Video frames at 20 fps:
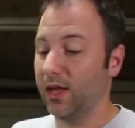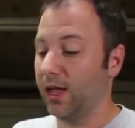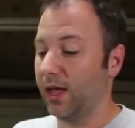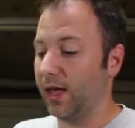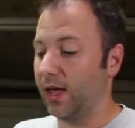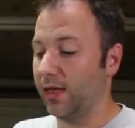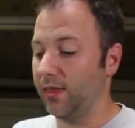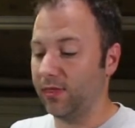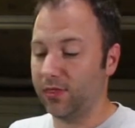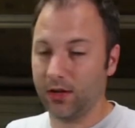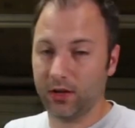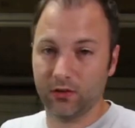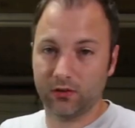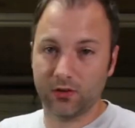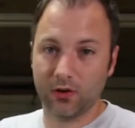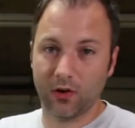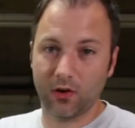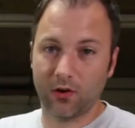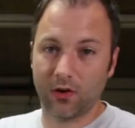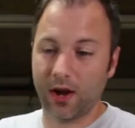and things
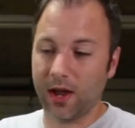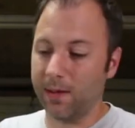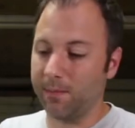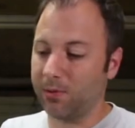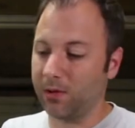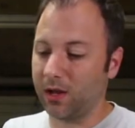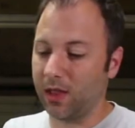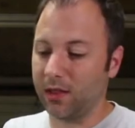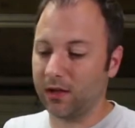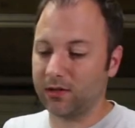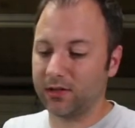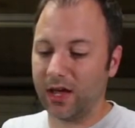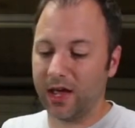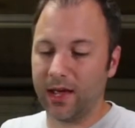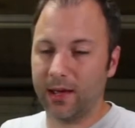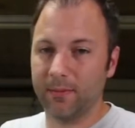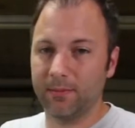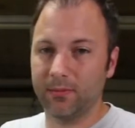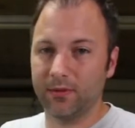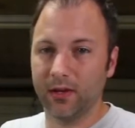go great, but other
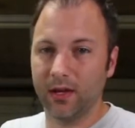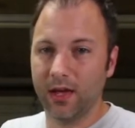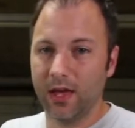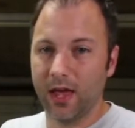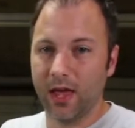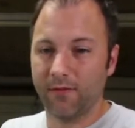times